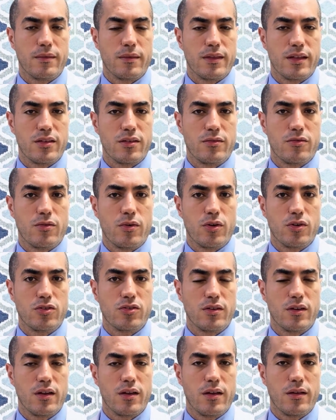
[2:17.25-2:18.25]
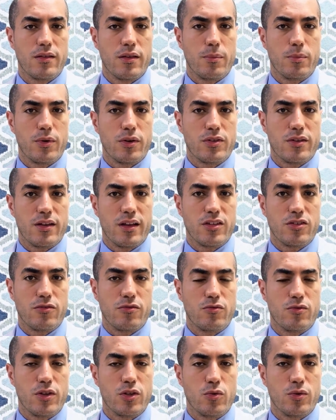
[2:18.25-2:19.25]
In the first, the person has
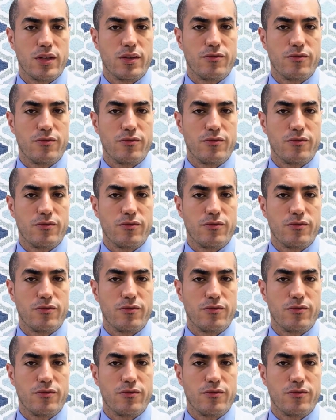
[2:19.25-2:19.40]
frequent